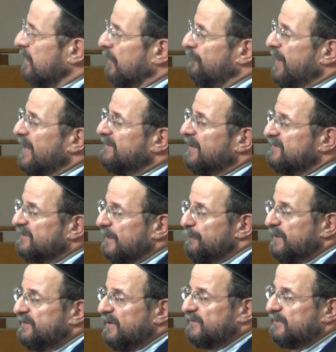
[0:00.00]
of anti
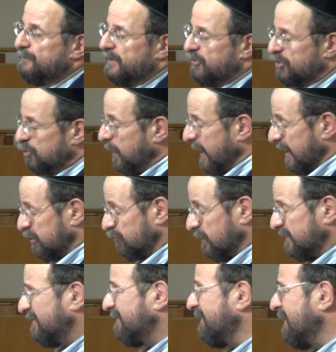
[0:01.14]
Semitism and Jew
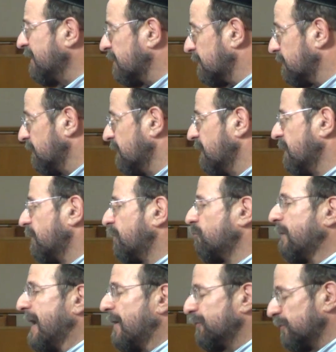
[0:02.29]
hatred still
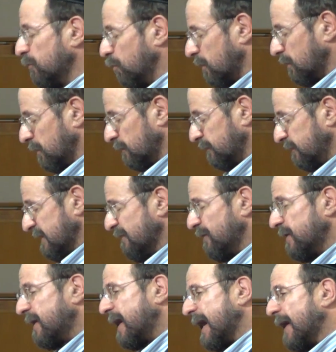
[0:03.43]
throughout the world,
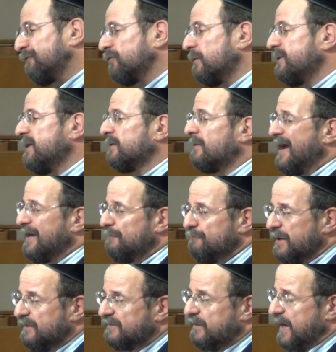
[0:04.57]
even after the
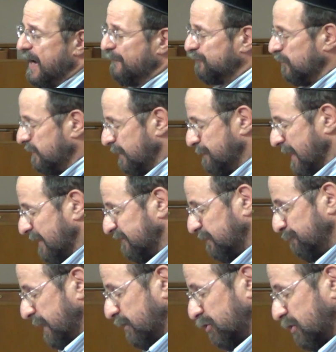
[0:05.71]
Enlightenment and after the
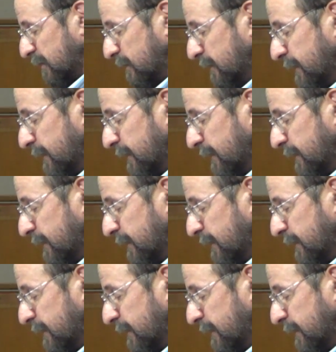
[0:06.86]
Emancipation.